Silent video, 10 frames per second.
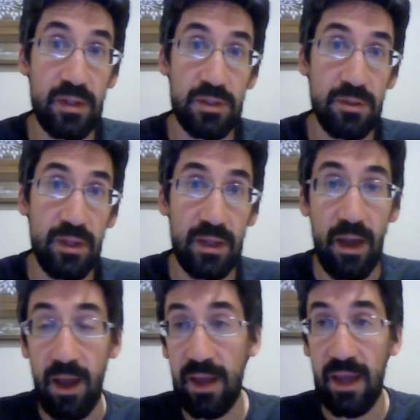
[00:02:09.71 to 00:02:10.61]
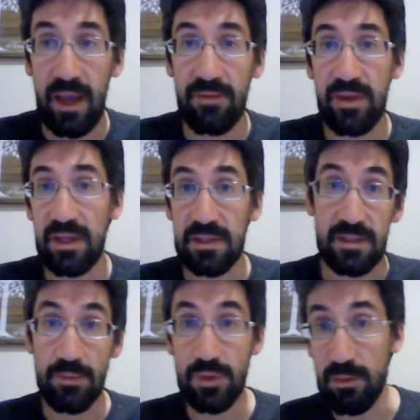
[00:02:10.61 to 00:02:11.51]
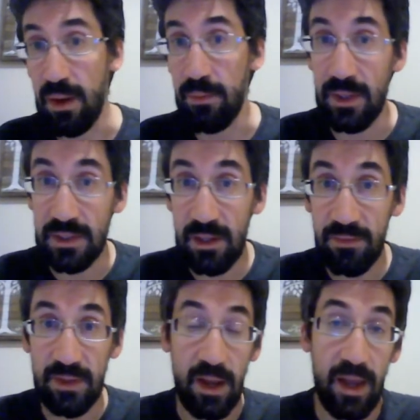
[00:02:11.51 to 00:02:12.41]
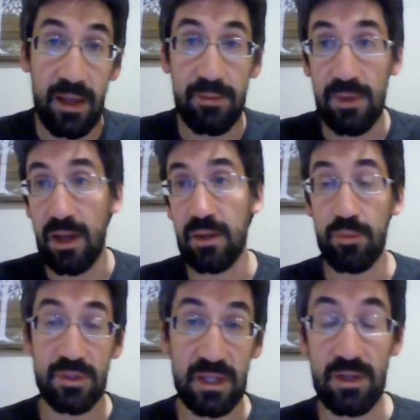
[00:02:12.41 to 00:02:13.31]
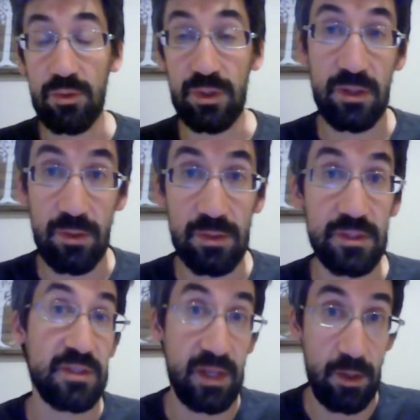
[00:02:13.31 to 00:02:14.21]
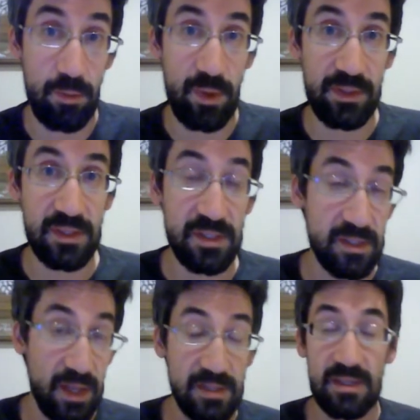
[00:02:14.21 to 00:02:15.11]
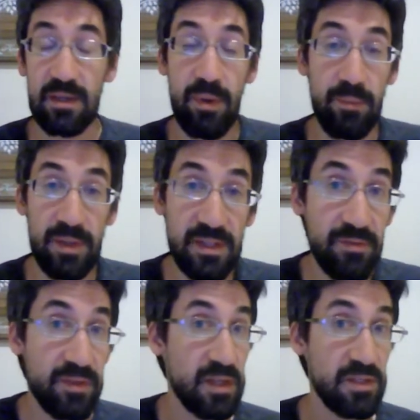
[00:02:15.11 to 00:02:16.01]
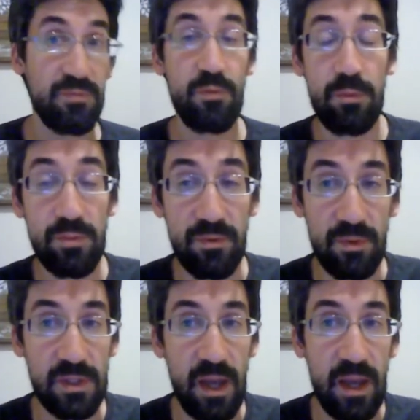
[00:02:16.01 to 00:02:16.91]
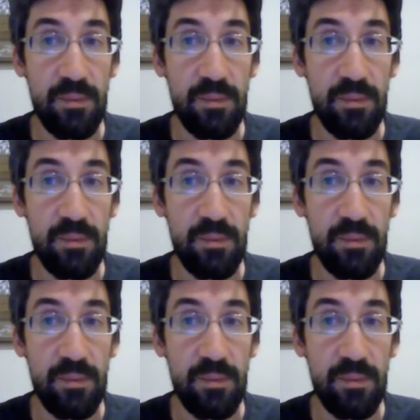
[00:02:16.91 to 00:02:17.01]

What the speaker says: So like I have a conception about myself that I am not a particularly good singer, right? This is an idea about myself that has formed over time